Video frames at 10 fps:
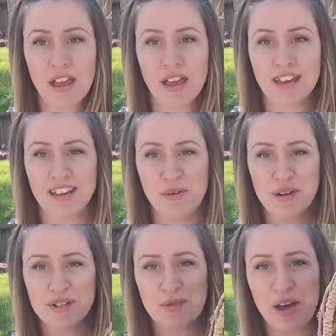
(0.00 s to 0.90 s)
Number
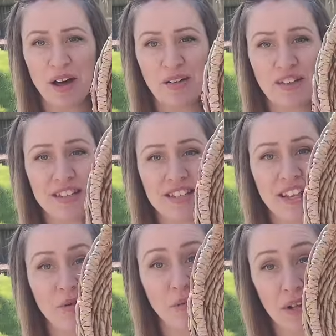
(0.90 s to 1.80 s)
12 is
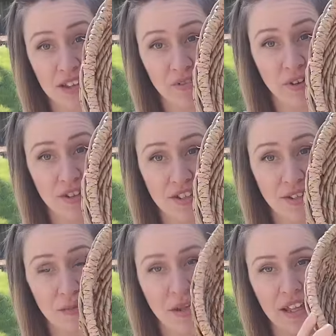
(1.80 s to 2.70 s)
a really
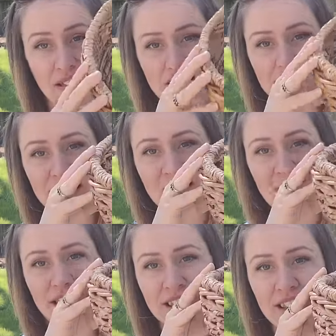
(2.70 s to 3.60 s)
versatile piece.
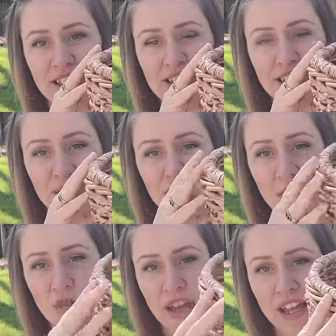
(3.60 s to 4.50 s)
This little
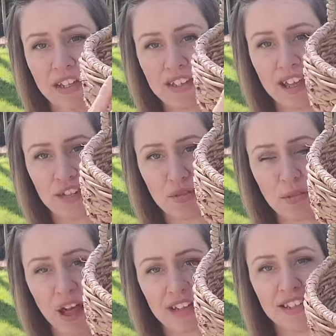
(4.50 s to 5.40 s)
tray slash
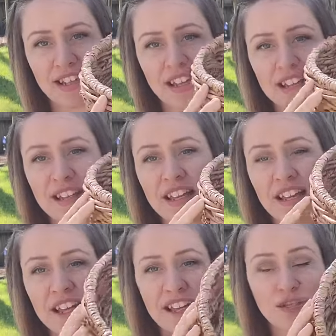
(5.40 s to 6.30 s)
basket
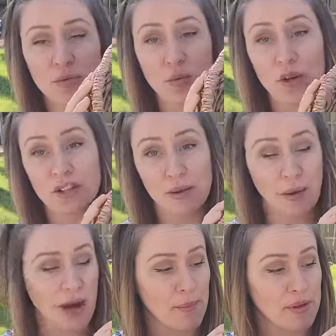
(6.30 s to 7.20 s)
is really
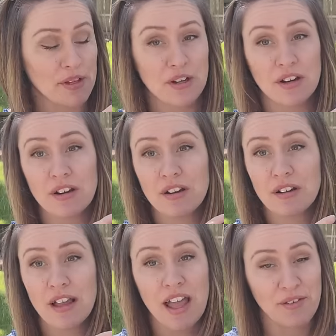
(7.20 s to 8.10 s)
popular
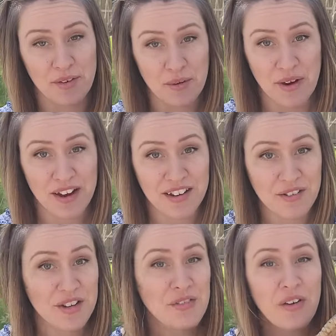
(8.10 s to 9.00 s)
everywhere. You
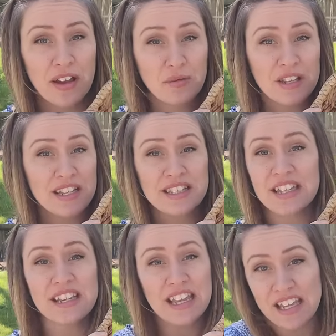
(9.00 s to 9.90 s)
can find one of these
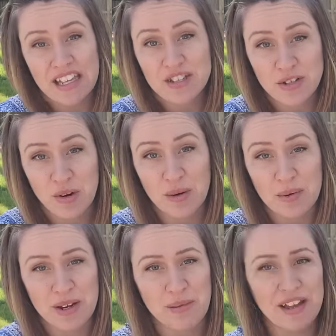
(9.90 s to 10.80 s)
in any store
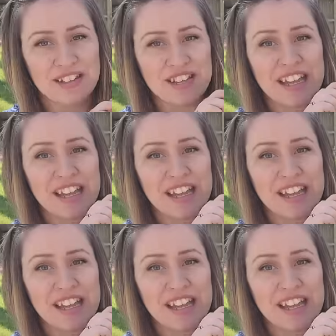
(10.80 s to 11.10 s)
pretty much.